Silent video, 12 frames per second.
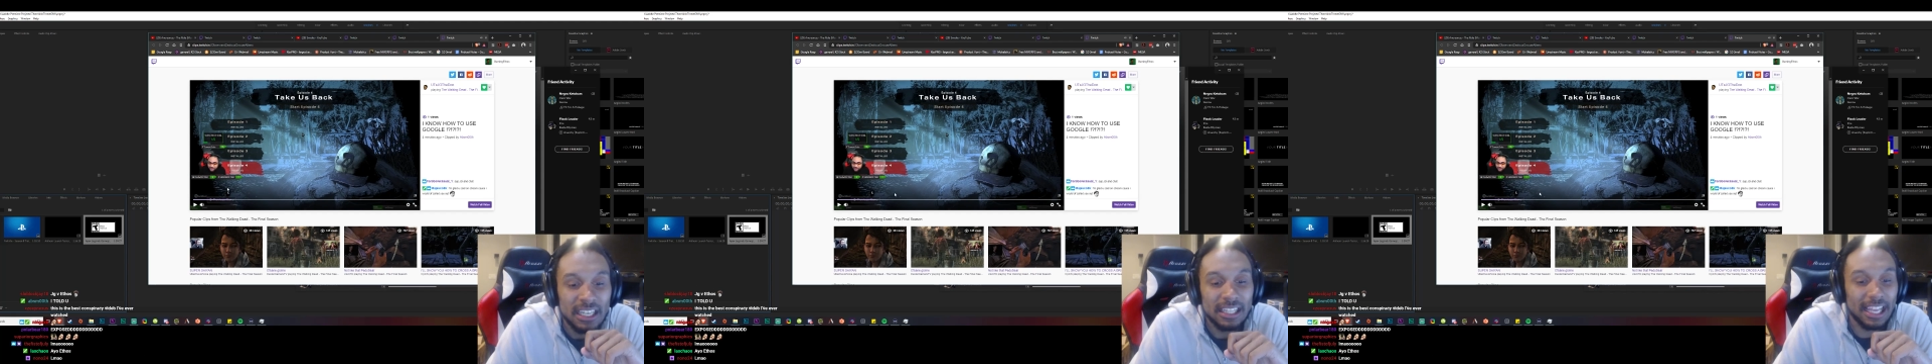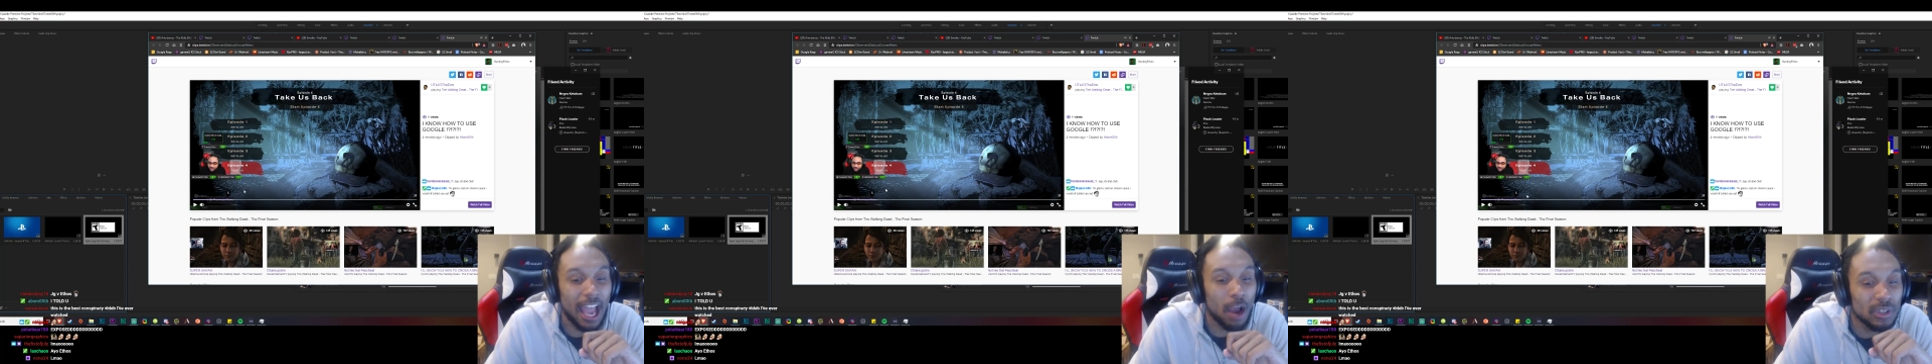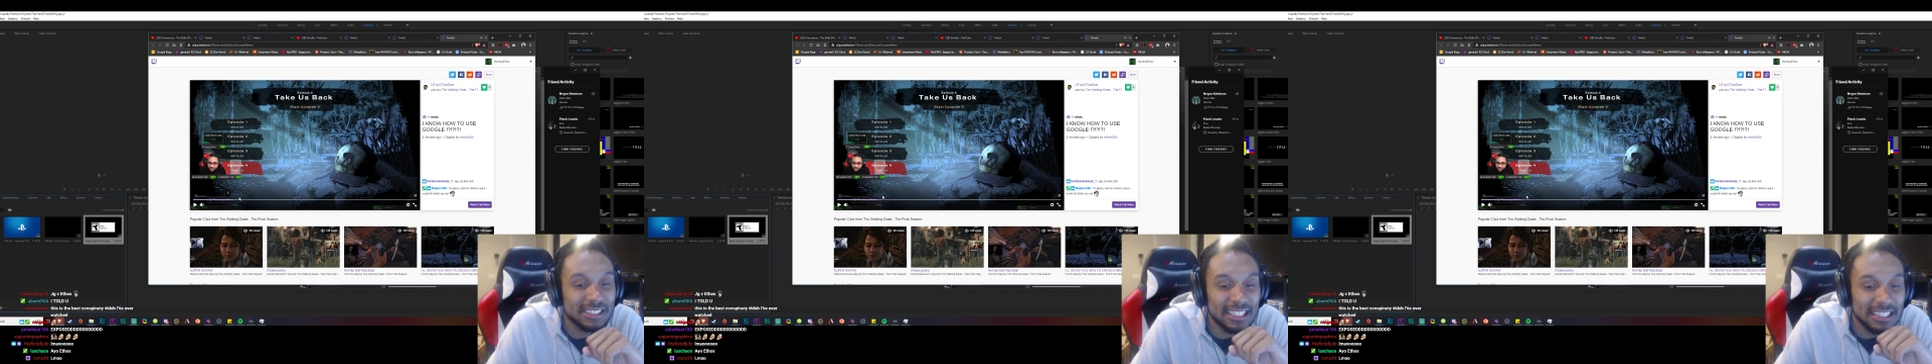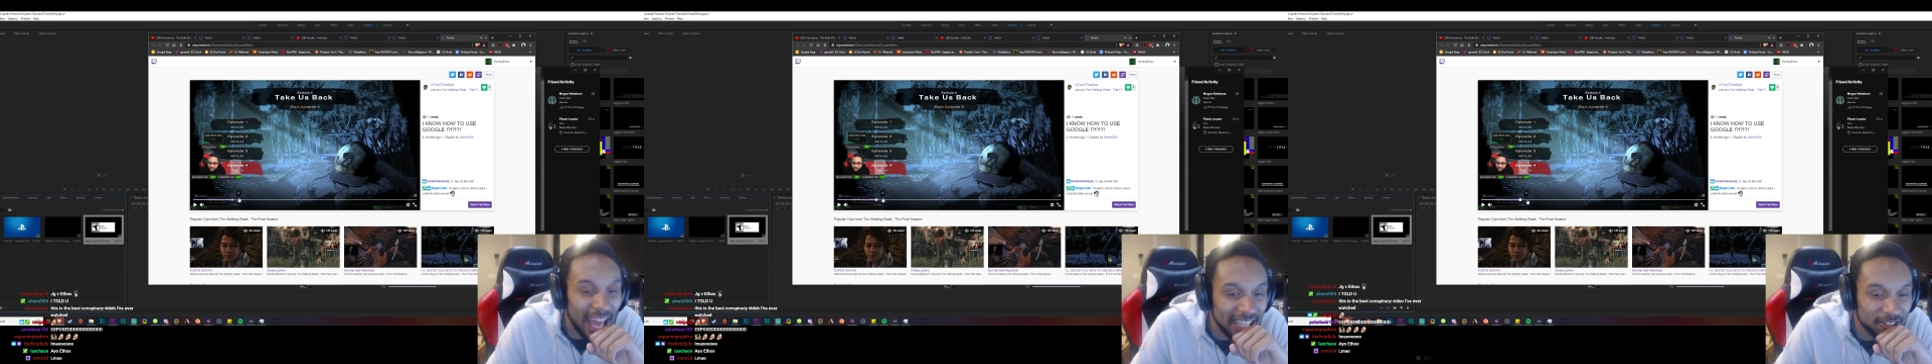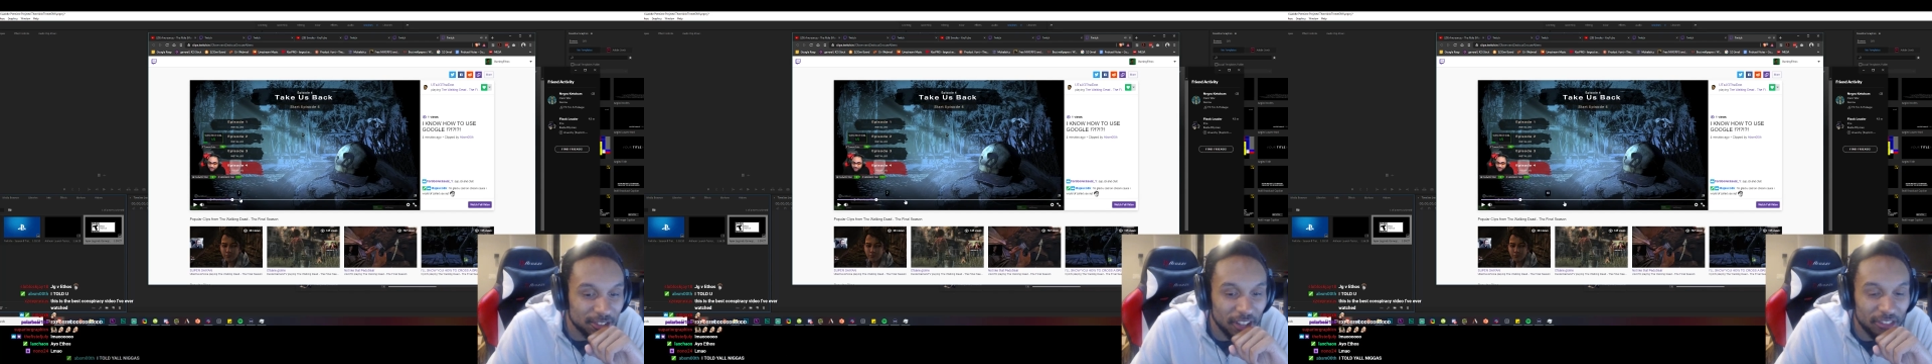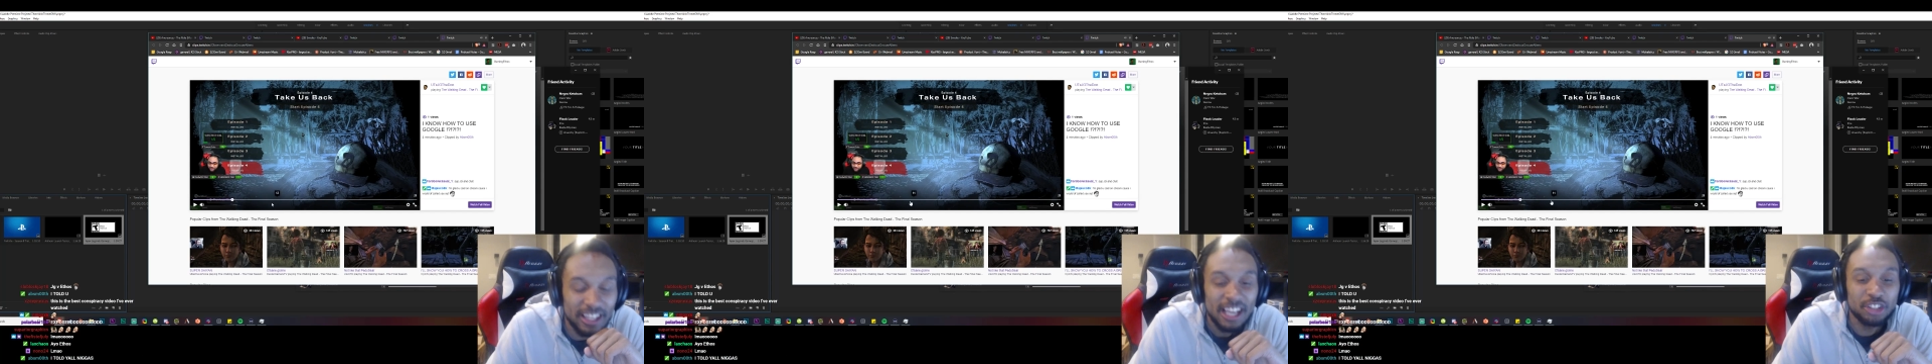like I wasn't nice or
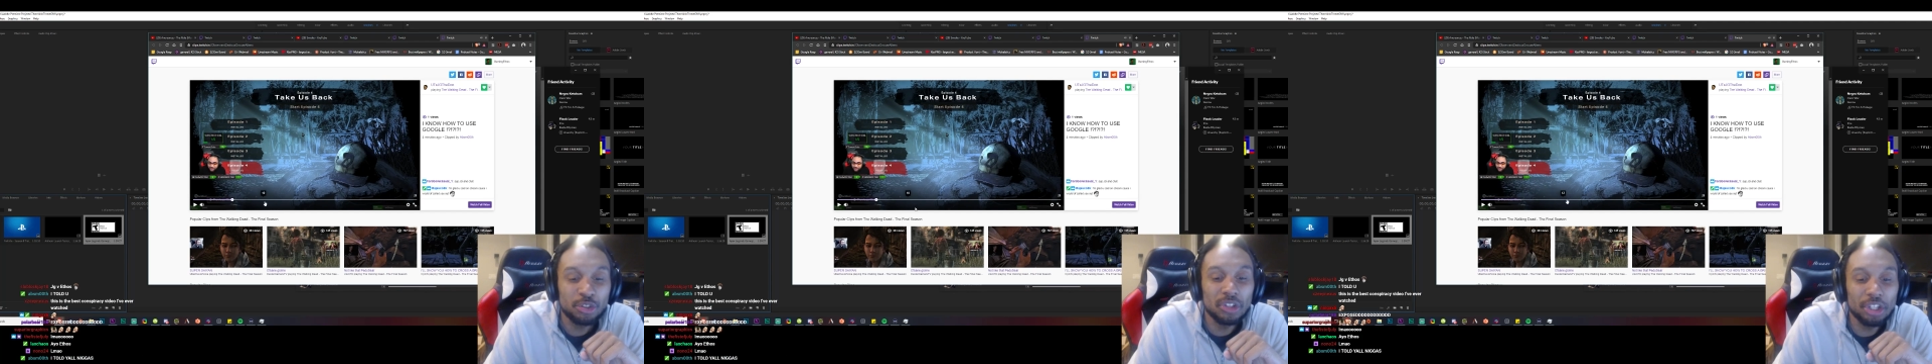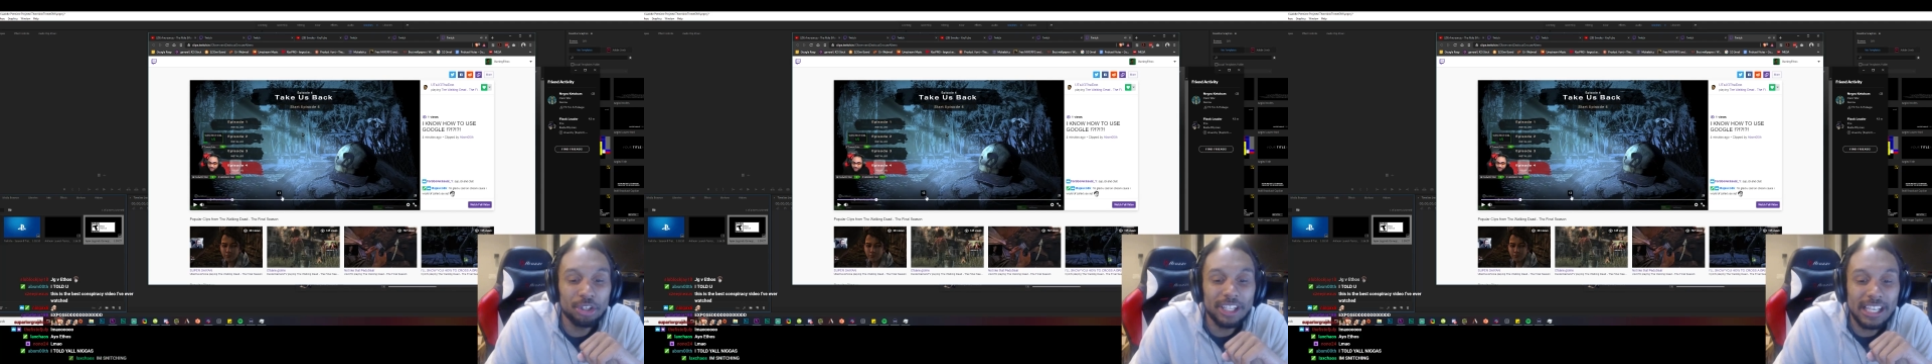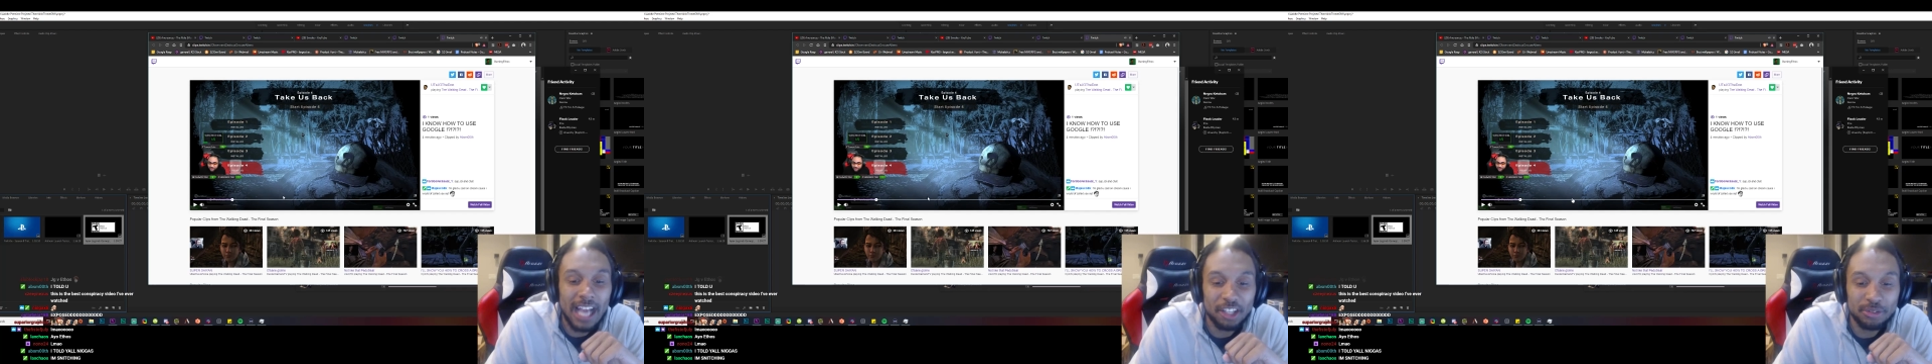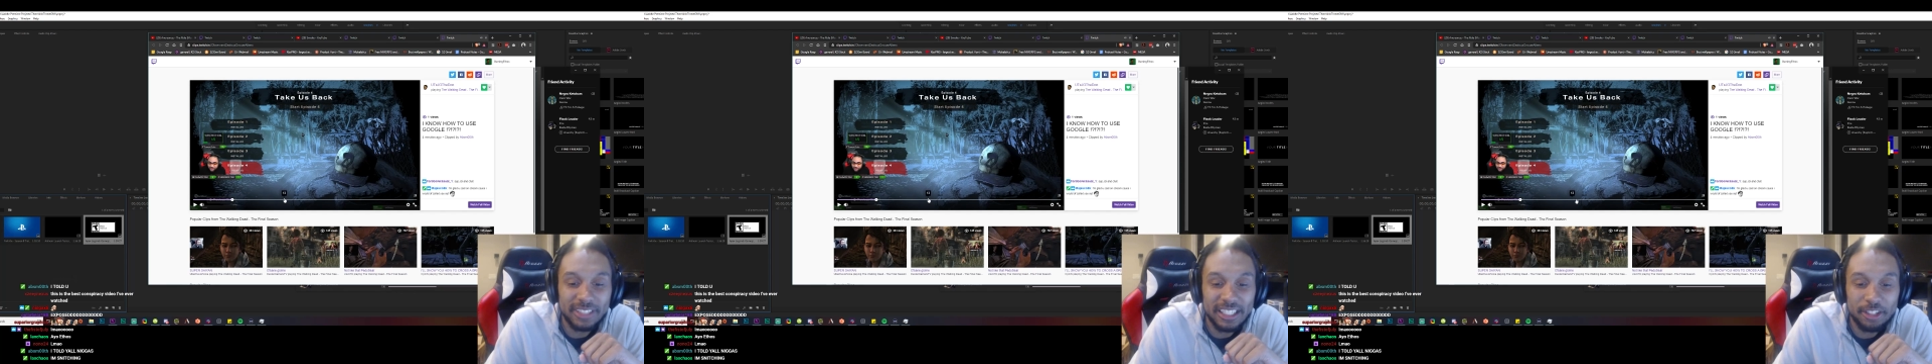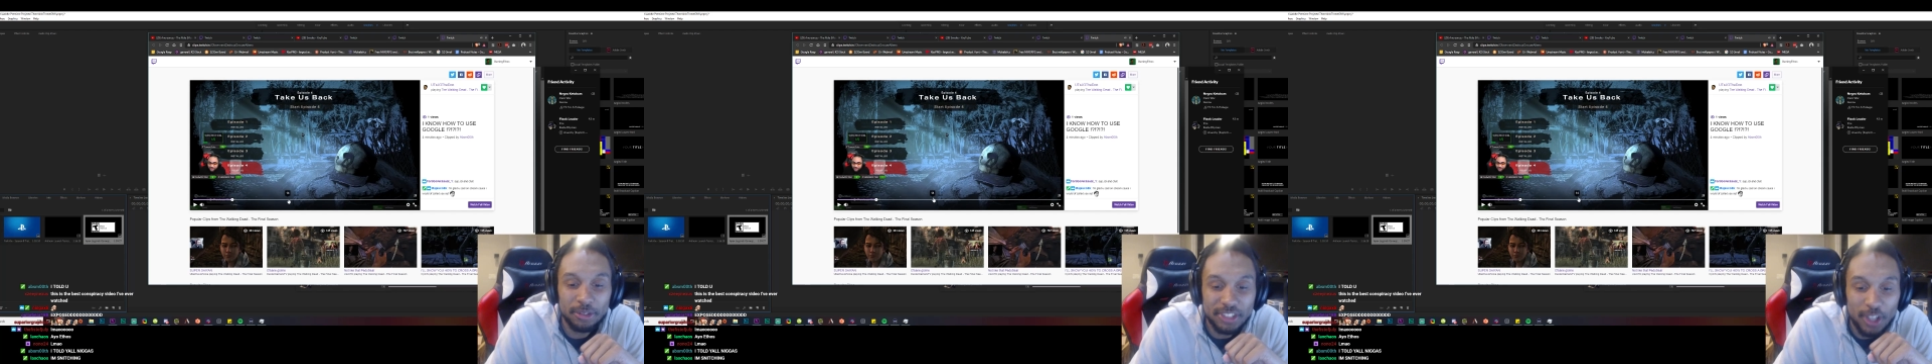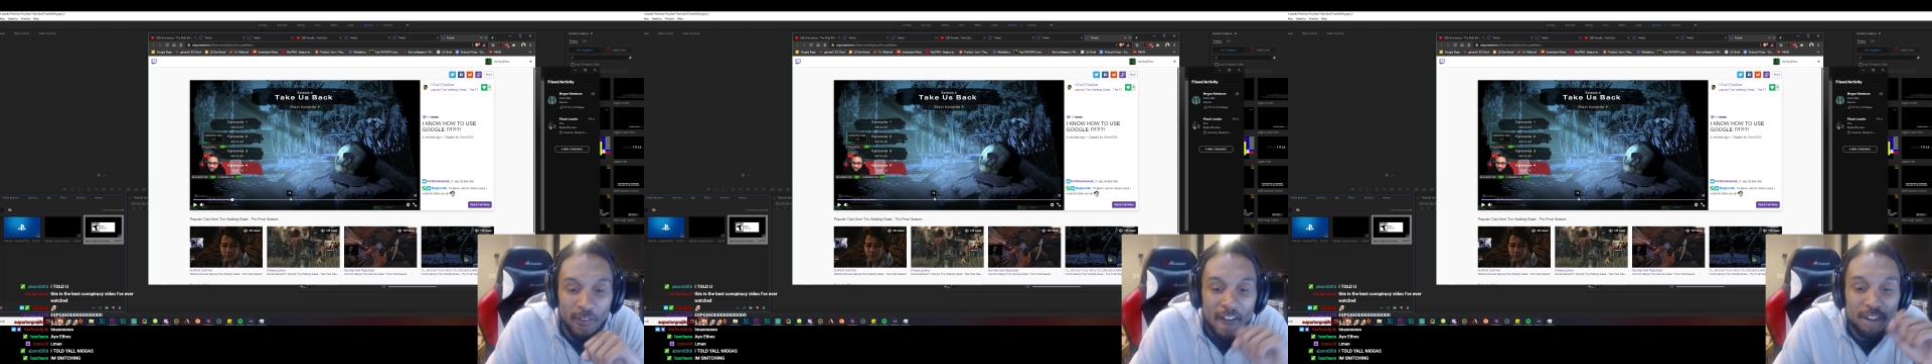nothing, to literally contradicting
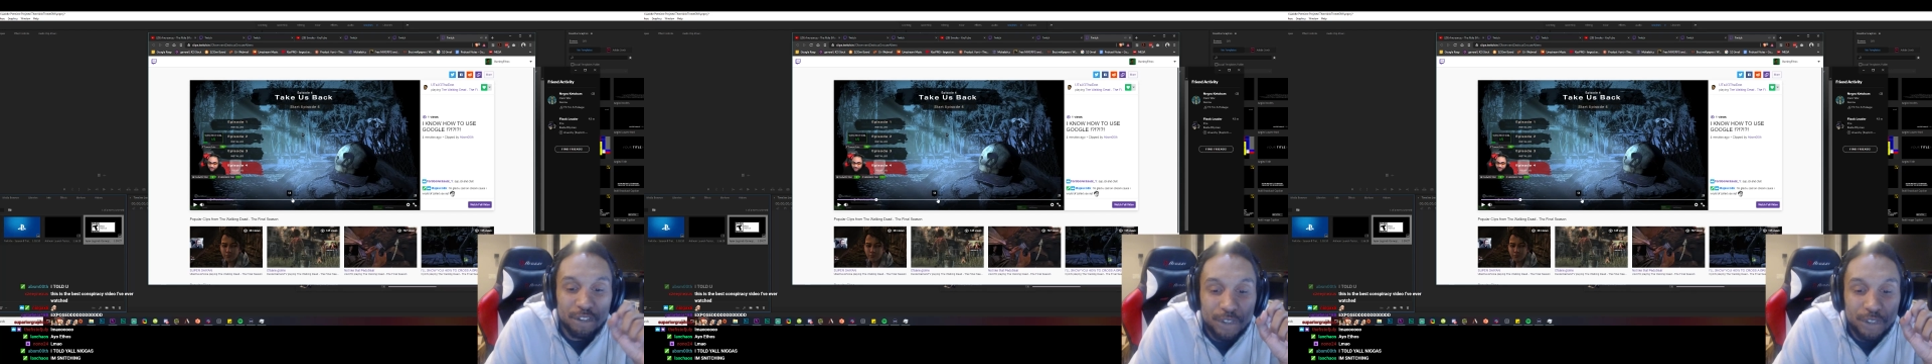yourself